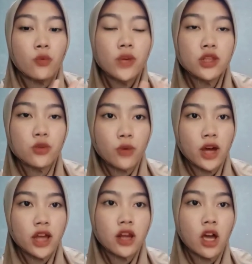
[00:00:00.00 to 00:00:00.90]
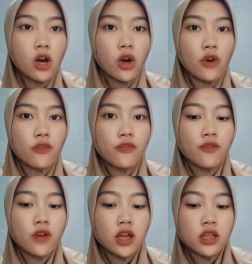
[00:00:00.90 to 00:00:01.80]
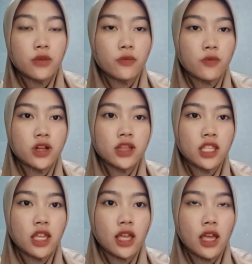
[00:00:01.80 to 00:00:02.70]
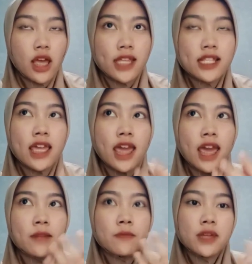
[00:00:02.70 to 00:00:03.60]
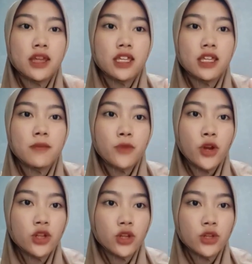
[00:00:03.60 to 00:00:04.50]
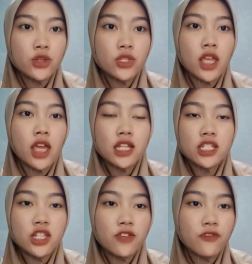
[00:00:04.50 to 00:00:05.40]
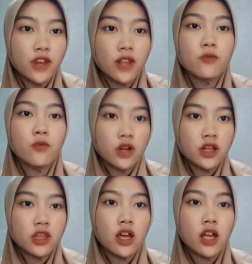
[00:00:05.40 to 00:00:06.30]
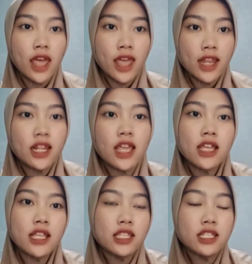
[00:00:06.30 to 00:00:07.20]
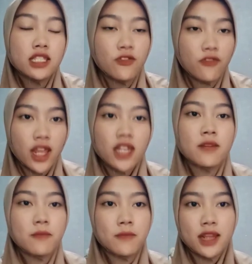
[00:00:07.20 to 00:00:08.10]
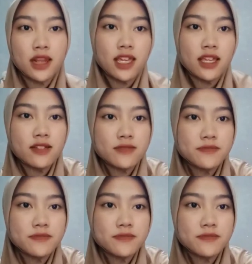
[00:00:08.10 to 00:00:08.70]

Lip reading: which one of the word, it can be produce a different word and the different meaning.